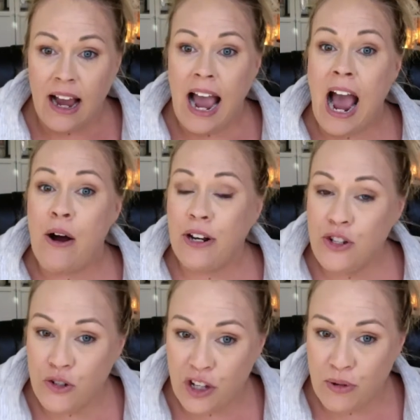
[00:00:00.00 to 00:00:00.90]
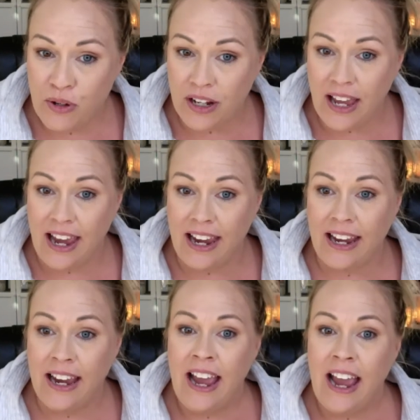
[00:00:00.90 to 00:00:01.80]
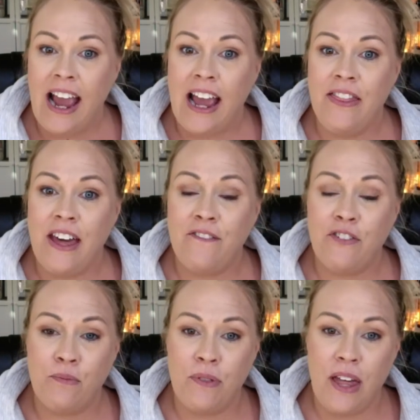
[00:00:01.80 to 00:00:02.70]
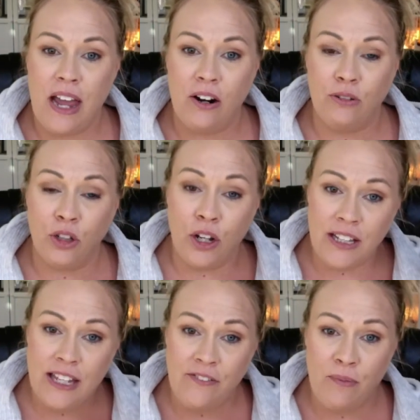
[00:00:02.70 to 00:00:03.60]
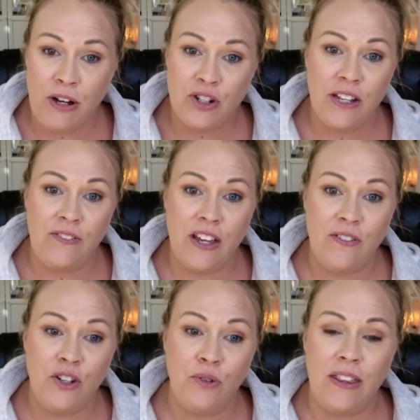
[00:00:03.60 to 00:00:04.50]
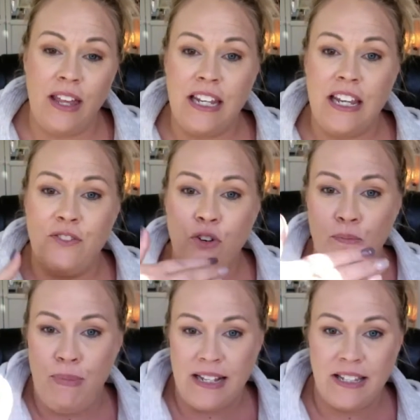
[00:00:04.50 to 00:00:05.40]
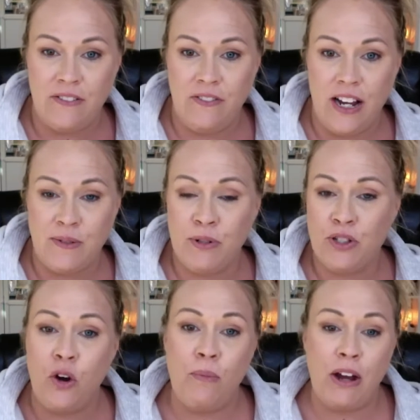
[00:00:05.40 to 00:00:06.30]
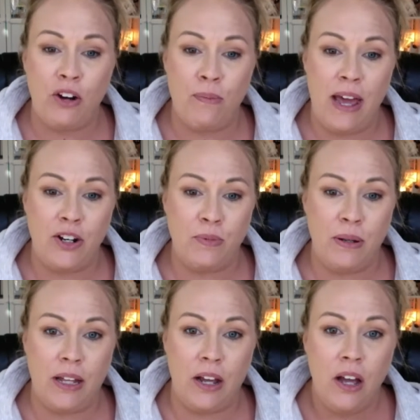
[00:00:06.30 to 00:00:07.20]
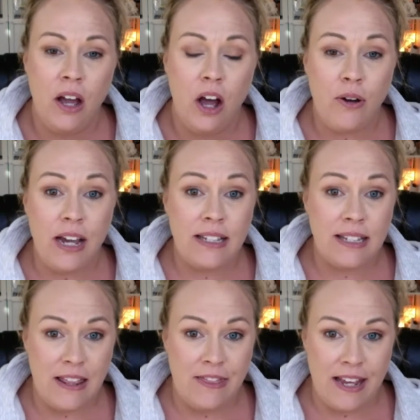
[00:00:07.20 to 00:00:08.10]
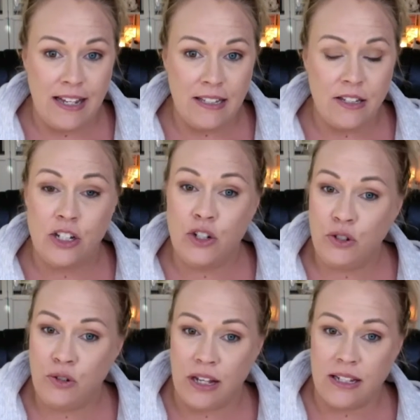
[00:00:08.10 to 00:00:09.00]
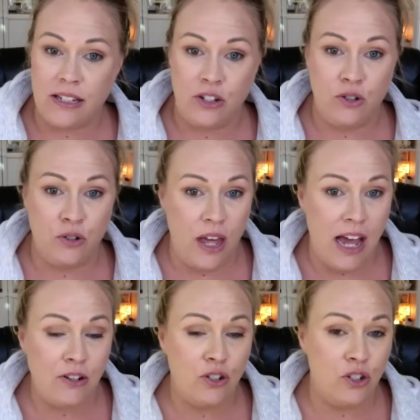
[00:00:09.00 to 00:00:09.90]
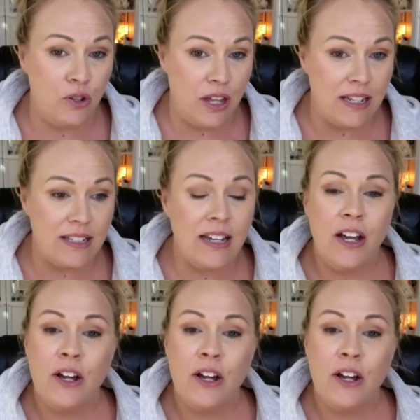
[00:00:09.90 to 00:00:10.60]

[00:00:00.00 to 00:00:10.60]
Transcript: How did you communicate? And then from there, look at the information they've given you and then give your best advice. But don't micromanage me like, okay, send this. Did you do this? Did you do that? Did you do this?